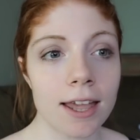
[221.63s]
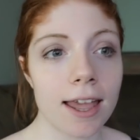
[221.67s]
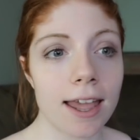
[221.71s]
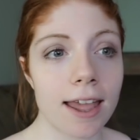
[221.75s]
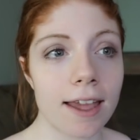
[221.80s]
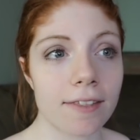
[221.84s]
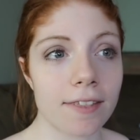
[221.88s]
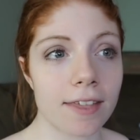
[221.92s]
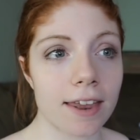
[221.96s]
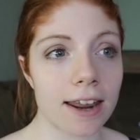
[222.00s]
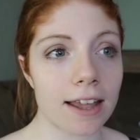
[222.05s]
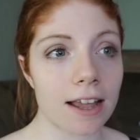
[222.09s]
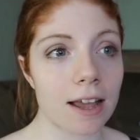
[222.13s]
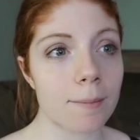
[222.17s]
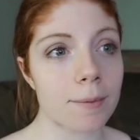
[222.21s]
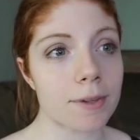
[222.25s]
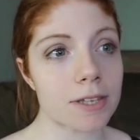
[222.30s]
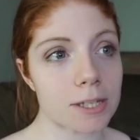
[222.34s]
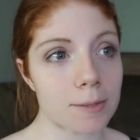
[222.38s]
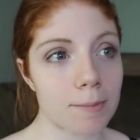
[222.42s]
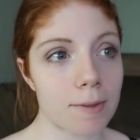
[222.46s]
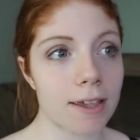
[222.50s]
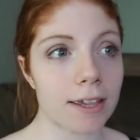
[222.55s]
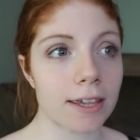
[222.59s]
And then I got
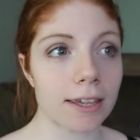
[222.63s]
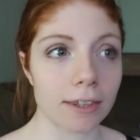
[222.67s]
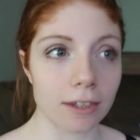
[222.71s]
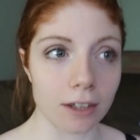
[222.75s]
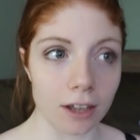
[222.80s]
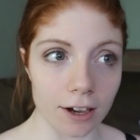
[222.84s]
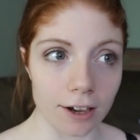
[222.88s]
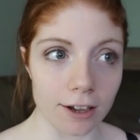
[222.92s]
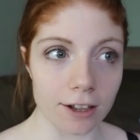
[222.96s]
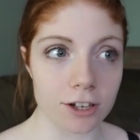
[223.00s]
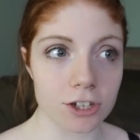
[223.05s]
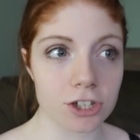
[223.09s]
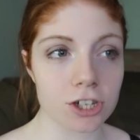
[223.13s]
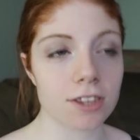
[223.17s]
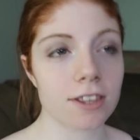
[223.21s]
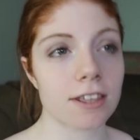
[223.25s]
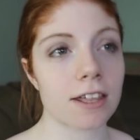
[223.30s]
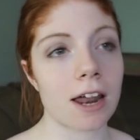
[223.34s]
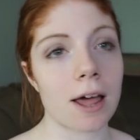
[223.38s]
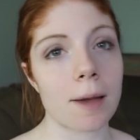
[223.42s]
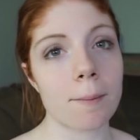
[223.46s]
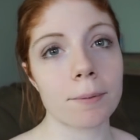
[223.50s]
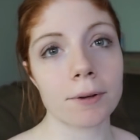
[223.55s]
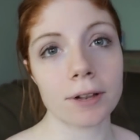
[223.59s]
busy making lunch and
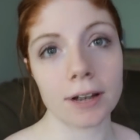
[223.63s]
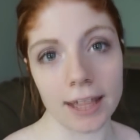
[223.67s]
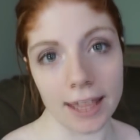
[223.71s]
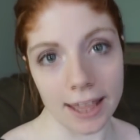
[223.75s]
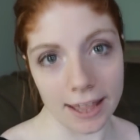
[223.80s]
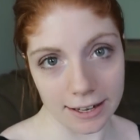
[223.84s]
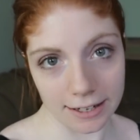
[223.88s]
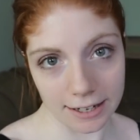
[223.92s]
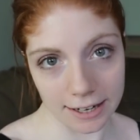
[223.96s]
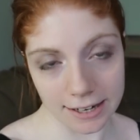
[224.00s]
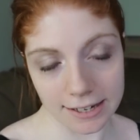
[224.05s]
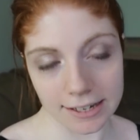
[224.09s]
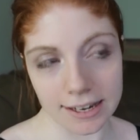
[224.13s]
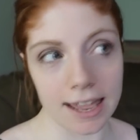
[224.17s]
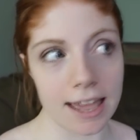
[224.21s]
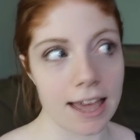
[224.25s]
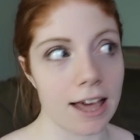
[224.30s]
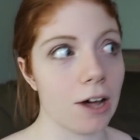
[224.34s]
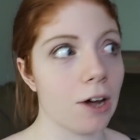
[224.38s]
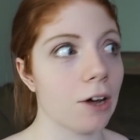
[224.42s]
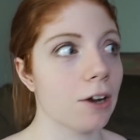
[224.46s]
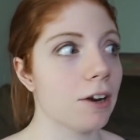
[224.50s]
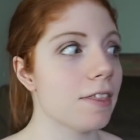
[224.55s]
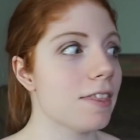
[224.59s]
then I put Andy
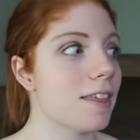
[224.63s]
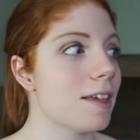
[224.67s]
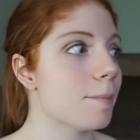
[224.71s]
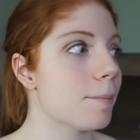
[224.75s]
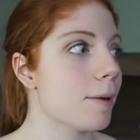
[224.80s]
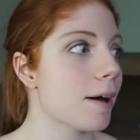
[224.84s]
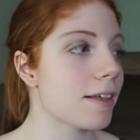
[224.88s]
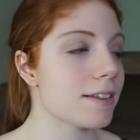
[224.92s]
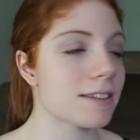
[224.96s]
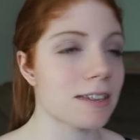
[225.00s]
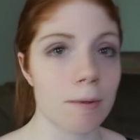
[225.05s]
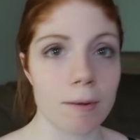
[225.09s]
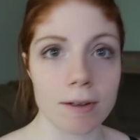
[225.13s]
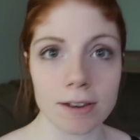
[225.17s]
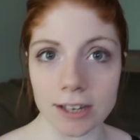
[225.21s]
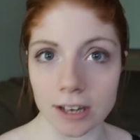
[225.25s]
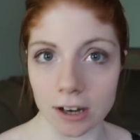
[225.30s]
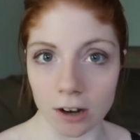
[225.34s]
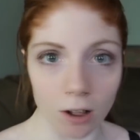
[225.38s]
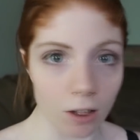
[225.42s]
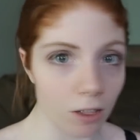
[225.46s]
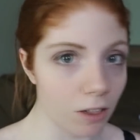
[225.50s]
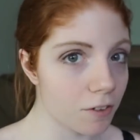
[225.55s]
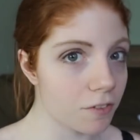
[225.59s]
down and then by the time I did
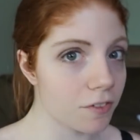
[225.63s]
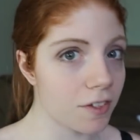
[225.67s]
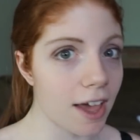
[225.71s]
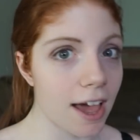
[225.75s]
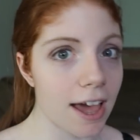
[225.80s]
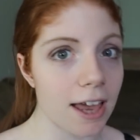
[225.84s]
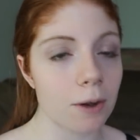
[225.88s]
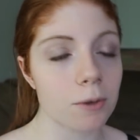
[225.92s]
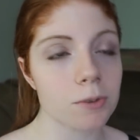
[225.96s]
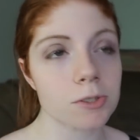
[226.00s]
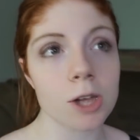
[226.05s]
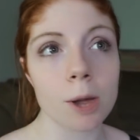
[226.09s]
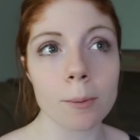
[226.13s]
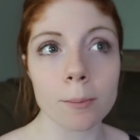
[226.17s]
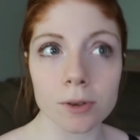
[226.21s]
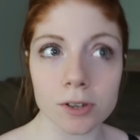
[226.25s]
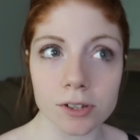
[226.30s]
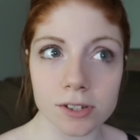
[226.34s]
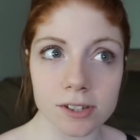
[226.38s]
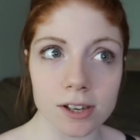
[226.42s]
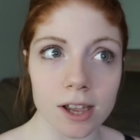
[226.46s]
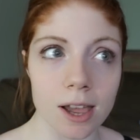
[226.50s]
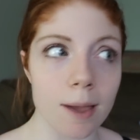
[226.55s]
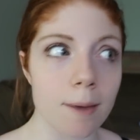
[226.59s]
all of that, it was
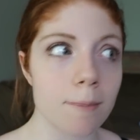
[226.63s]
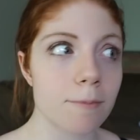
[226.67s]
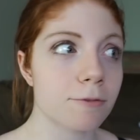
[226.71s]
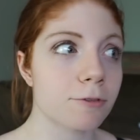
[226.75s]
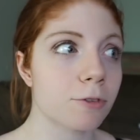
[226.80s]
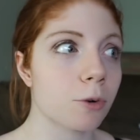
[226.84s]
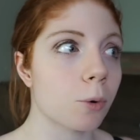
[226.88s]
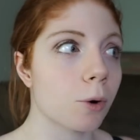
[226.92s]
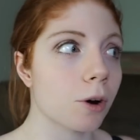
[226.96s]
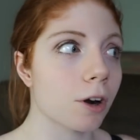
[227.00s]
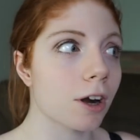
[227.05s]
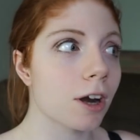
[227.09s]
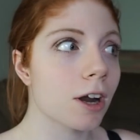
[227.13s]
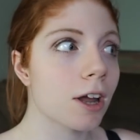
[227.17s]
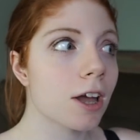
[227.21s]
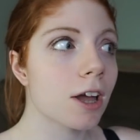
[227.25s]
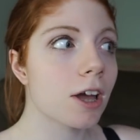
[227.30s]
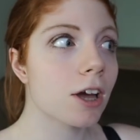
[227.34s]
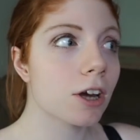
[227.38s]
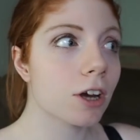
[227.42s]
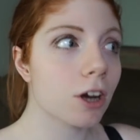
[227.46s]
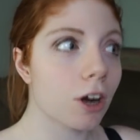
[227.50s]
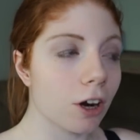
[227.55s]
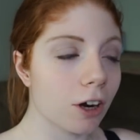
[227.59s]
almost time for
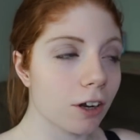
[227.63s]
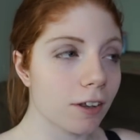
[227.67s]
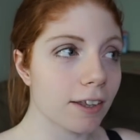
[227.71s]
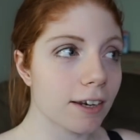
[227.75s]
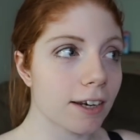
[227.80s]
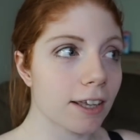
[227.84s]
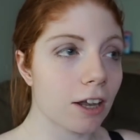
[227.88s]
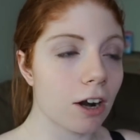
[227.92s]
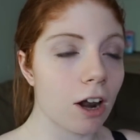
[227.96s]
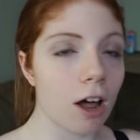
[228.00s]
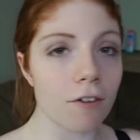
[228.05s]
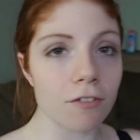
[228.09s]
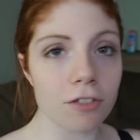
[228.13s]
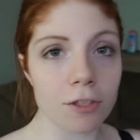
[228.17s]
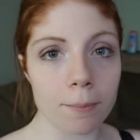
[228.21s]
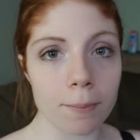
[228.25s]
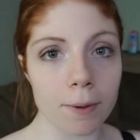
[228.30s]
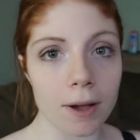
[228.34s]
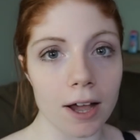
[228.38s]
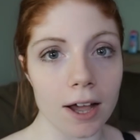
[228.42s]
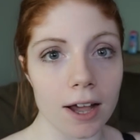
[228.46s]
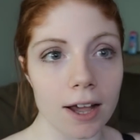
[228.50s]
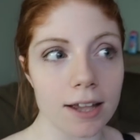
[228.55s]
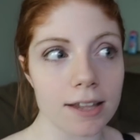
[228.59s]
Carly to get off the
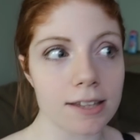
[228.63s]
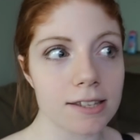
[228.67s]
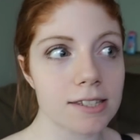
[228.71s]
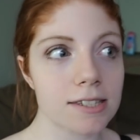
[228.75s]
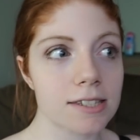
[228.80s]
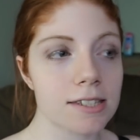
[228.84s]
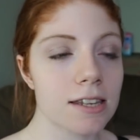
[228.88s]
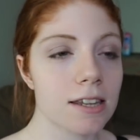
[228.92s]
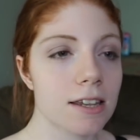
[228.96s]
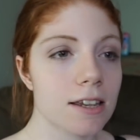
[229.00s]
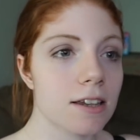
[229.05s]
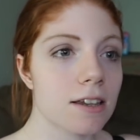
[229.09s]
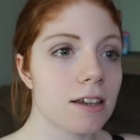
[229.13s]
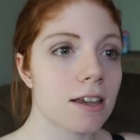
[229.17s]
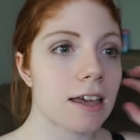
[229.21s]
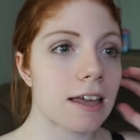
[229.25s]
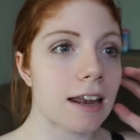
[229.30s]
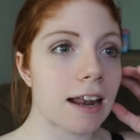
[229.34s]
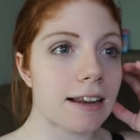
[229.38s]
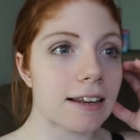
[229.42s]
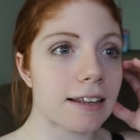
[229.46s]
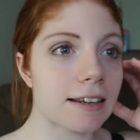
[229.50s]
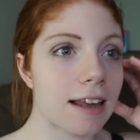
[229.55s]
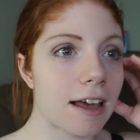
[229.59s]
bus and
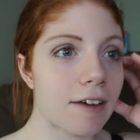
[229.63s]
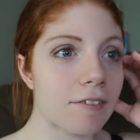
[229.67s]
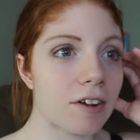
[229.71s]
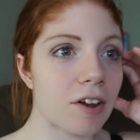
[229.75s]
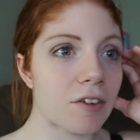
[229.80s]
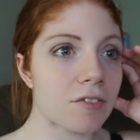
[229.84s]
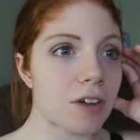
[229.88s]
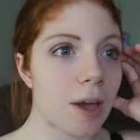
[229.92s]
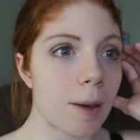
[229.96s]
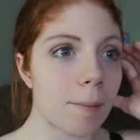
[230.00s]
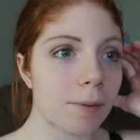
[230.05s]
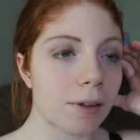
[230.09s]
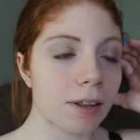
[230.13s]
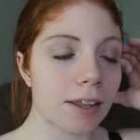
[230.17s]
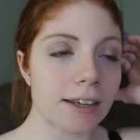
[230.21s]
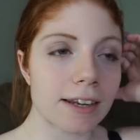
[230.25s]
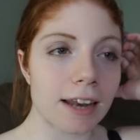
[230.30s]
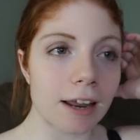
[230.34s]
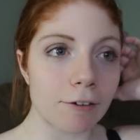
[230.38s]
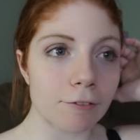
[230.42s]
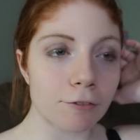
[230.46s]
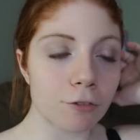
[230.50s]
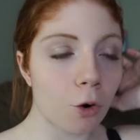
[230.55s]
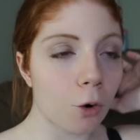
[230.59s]
I didn't have enough time to lay
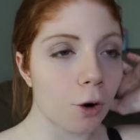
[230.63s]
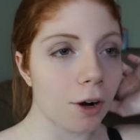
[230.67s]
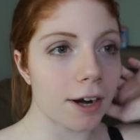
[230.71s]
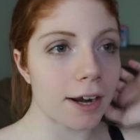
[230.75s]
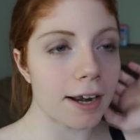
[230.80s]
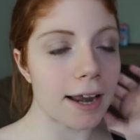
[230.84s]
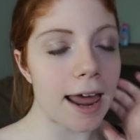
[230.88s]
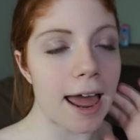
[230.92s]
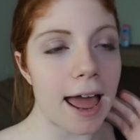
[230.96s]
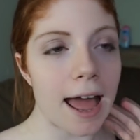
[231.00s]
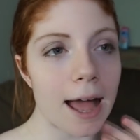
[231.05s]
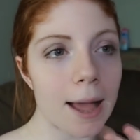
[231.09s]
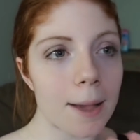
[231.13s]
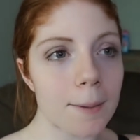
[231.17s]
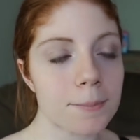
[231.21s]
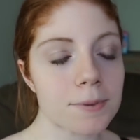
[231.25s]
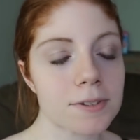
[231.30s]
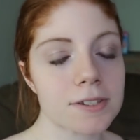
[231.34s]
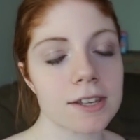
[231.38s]
down for a nap.